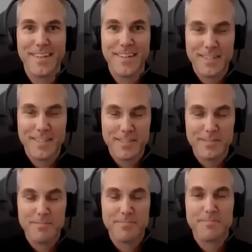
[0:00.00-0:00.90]

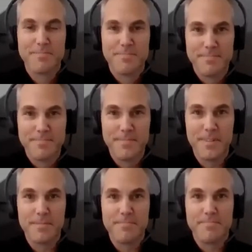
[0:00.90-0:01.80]

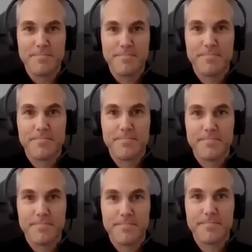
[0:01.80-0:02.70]

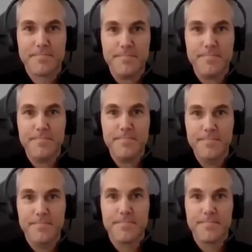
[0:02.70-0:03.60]

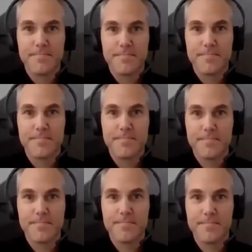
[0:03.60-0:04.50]

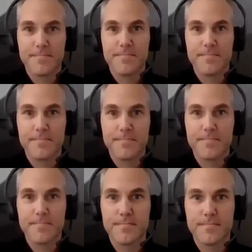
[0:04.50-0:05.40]

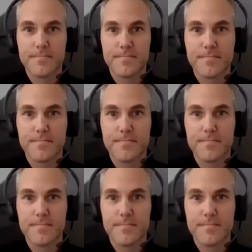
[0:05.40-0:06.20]
(not speaking)